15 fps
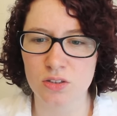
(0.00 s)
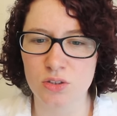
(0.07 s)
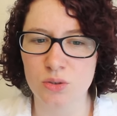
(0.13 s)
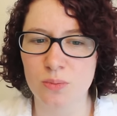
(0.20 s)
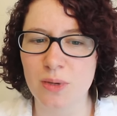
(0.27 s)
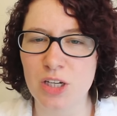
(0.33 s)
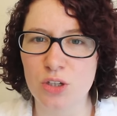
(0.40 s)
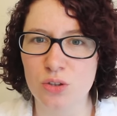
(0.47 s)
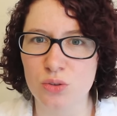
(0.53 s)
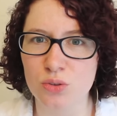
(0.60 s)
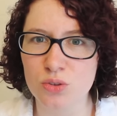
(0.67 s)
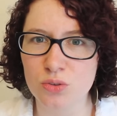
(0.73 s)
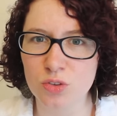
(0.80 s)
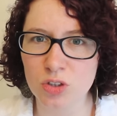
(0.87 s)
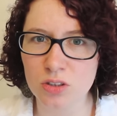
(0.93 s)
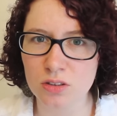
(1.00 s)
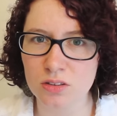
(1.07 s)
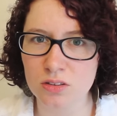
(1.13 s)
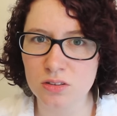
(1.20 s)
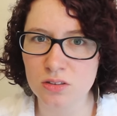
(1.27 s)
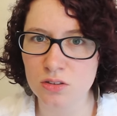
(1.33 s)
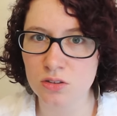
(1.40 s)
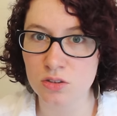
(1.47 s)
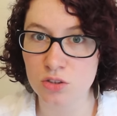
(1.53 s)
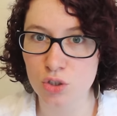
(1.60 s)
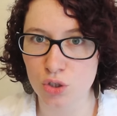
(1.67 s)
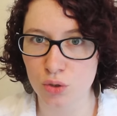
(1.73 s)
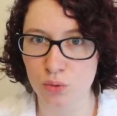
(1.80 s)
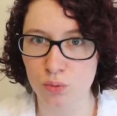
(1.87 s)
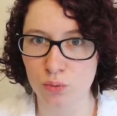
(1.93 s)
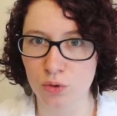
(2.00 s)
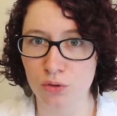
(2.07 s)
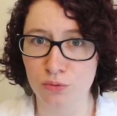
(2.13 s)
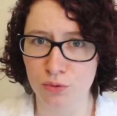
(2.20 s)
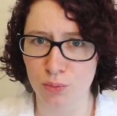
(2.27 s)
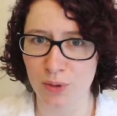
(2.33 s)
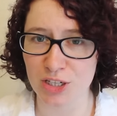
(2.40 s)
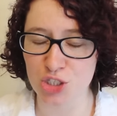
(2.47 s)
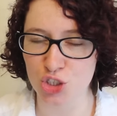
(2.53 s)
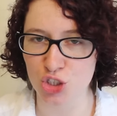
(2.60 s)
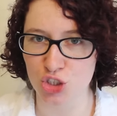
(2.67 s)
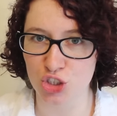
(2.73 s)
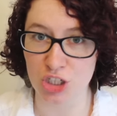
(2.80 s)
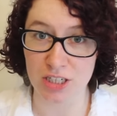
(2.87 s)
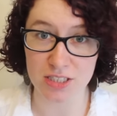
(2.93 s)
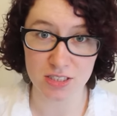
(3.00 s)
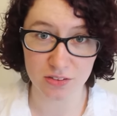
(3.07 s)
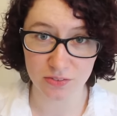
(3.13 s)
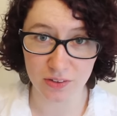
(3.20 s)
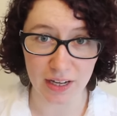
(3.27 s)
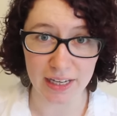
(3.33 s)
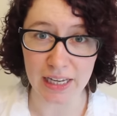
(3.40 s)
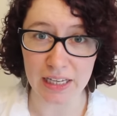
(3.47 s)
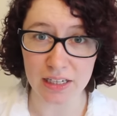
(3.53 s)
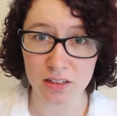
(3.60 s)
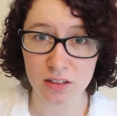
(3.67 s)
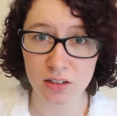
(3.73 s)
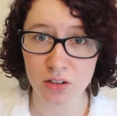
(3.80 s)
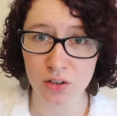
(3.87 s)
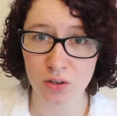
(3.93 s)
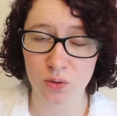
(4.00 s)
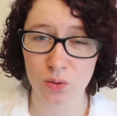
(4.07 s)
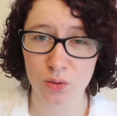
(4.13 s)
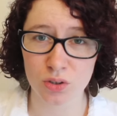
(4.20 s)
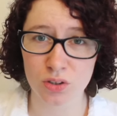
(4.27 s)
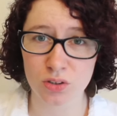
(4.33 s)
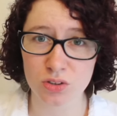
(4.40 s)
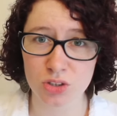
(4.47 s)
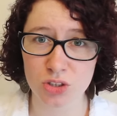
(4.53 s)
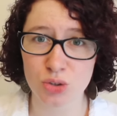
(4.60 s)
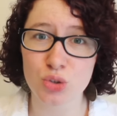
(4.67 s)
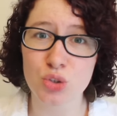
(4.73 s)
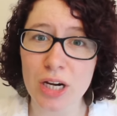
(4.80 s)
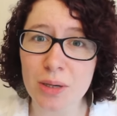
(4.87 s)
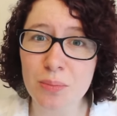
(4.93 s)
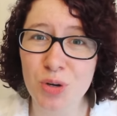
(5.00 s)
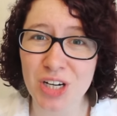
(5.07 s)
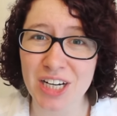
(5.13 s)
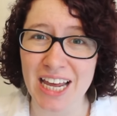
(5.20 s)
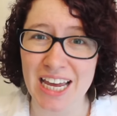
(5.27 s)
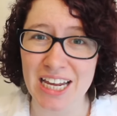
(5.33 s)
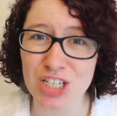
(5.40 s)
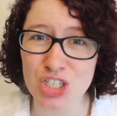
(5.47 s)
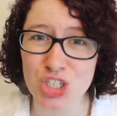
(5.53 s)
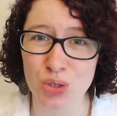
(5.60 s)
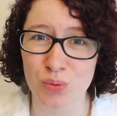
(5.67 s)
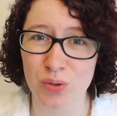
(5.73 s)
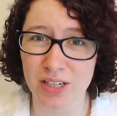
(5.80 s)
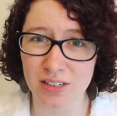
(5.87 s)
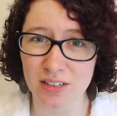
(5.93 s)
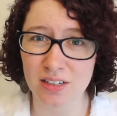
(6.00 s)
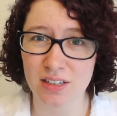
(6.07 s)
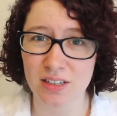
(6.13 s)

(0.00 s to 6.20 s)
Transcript: Do you remain neutral? Do you look for ways to justify it? Or do you try to put an end to it?